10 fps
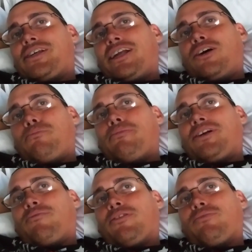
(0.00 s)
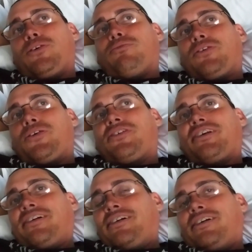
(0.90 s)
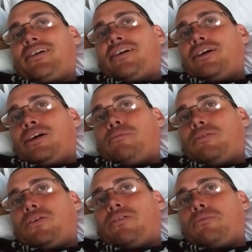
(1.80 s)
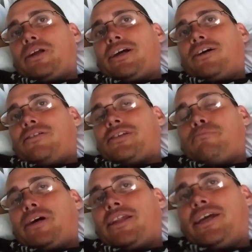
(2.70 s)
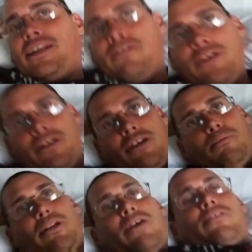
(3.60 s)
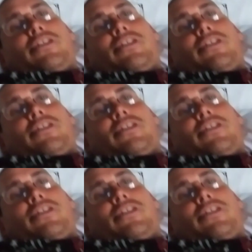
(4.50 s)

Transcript: got to help himself to the food first before everybody else. And by the end of it, a couple hours